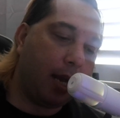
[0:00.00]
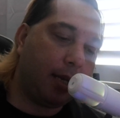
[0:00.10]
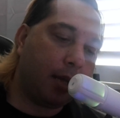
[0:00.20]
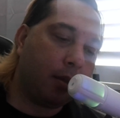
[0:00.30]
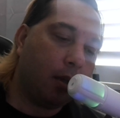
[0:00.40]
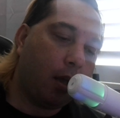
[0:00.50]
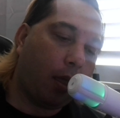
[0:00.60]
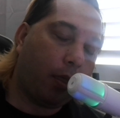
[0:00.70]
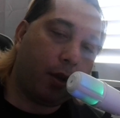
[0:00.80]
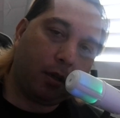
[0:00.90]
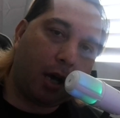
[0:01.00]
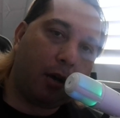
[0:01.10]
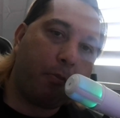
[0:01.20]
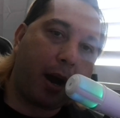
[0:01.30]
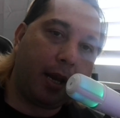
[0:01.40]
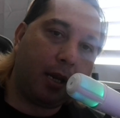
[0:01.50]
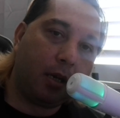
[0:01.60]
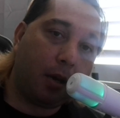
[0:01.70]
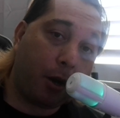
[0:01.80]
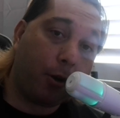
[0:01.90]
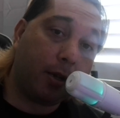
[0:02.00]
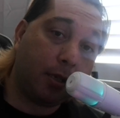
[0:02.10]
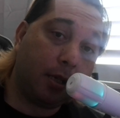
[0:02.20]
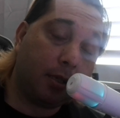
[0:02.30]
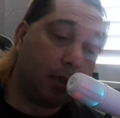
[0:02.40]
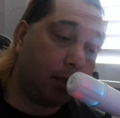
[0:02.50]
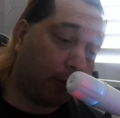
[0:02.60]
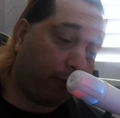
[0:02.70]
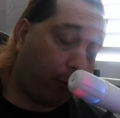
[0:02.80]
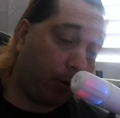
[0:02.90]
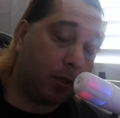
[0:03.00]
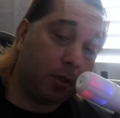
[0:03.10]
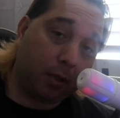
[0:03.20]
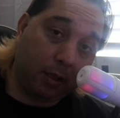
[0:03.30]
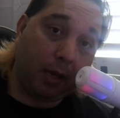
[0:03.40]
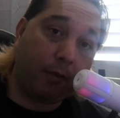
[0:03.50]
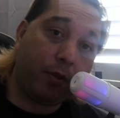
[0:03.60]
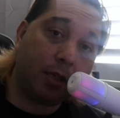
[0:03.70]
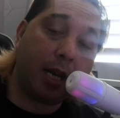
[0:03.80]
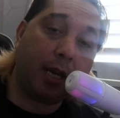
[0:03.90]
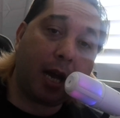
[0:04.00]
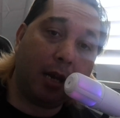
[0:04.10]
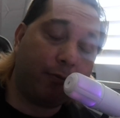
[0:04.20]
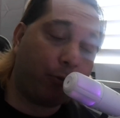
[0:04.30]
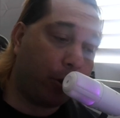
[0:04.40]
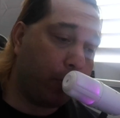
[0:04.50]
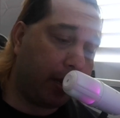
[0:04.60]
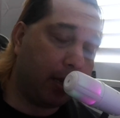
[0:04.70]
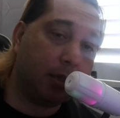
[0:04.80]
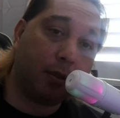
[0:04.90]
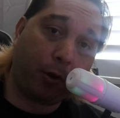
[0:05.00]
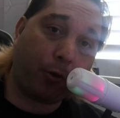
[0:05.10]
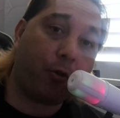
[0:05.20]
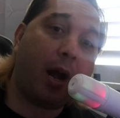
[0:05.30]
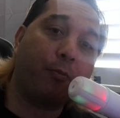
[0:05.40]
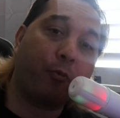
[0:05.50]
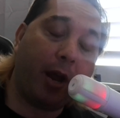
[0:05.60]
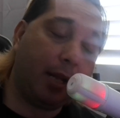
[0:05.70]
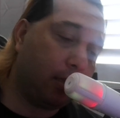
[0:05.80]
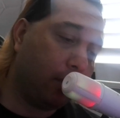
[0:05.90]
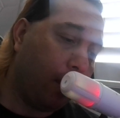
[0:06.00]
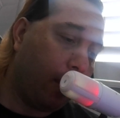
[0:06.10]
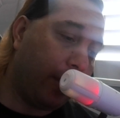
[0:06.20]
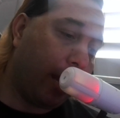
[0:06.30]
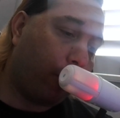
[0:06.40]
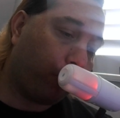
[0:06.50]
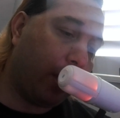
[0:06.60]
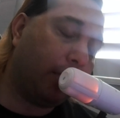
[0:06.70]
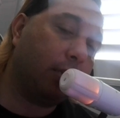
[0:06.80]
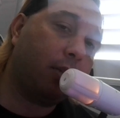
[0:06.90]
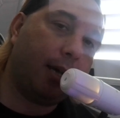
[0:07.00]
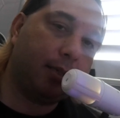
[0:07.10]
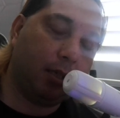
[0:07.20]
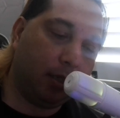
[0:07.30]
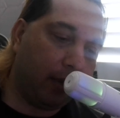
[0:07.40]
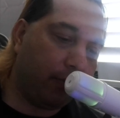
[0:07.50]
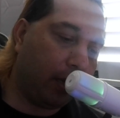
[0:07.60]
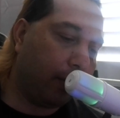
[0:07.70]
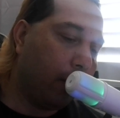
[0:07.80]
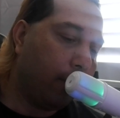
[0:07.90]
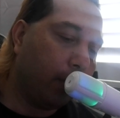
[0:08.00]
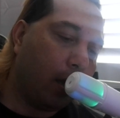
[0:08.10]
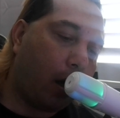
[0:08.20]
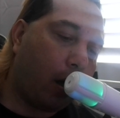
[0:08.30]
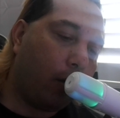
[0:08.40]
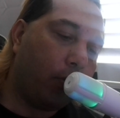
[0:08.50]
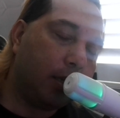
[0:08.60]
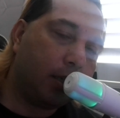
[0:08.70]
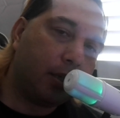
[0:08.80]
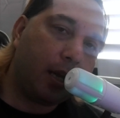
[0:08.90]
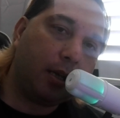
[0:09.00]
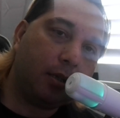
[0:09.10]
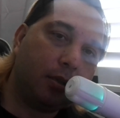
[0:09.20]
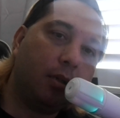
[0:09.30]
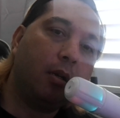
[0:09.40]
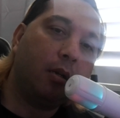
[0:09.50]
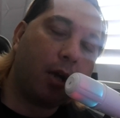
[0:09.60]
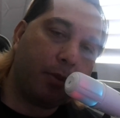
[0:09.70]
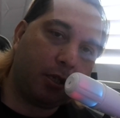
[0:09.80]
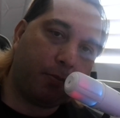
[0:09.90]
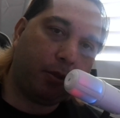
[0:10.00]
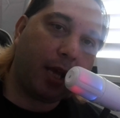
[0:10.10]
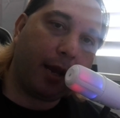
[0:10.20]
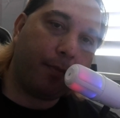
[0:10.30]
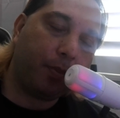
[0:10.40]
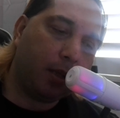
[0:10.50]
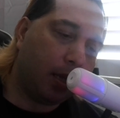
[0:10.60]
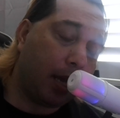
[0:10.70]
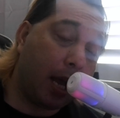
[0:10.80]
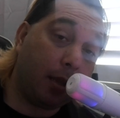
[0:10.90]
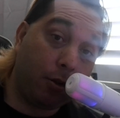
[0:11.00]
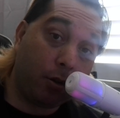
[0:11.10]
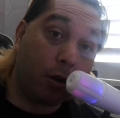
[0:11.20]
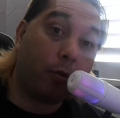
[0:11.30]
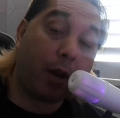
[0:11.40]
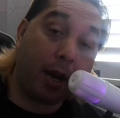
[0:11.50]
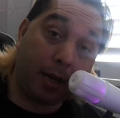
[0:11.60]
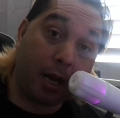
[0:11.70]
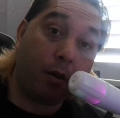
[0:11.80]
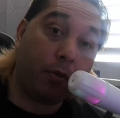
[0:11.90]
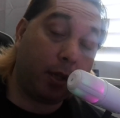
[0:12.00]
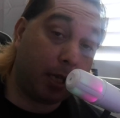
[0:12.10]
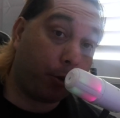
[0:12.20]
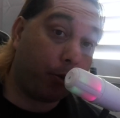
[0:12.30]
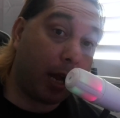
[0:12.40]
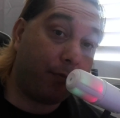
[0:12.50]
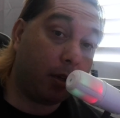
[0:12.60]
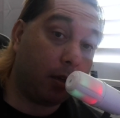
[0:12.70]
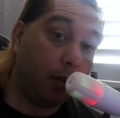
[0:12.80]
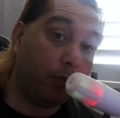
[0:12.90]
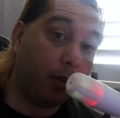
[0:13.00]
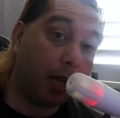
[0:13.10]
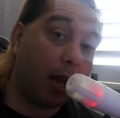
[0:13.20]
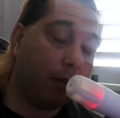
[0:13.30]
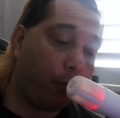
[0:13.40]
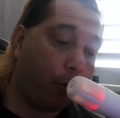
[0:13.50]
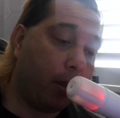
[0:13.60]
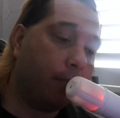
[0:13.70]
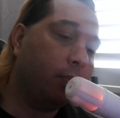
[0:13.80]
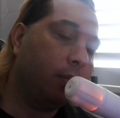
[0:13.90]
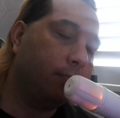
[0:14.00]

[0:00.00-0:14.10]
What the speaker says: And yet, the law abiding American citizens is forced to leave the state of California because of the crime rates, the outrageous cost of living. All these things come into play. And you know, right now, the demographic of California,